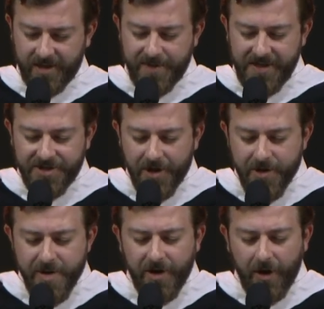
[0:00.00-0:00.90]
to be sure
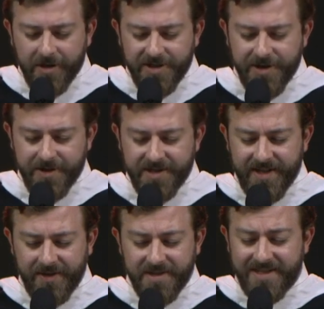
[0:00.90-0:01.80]
to encourage students
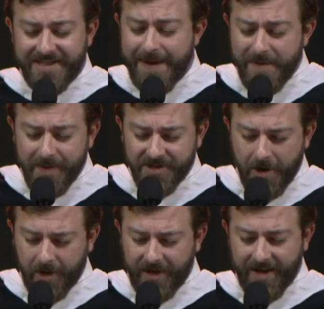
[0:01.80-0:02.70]
that don't seem to be
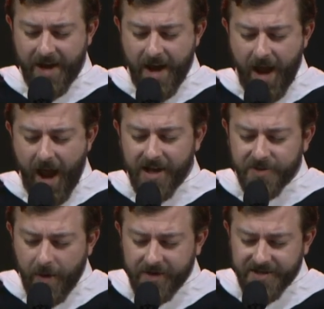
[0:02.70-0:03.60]
struggling,
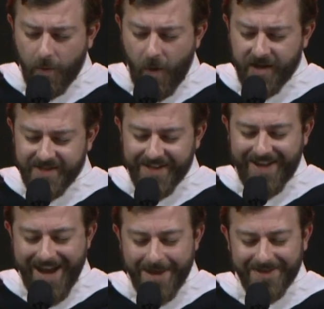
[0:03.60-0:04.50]
as well as the ones that
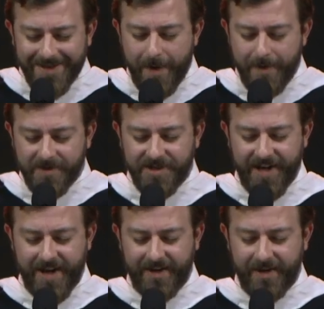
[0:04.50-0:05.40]
can't seem to
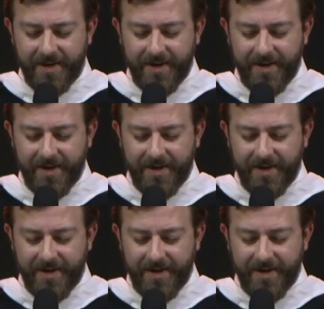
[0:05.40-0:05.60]
understand,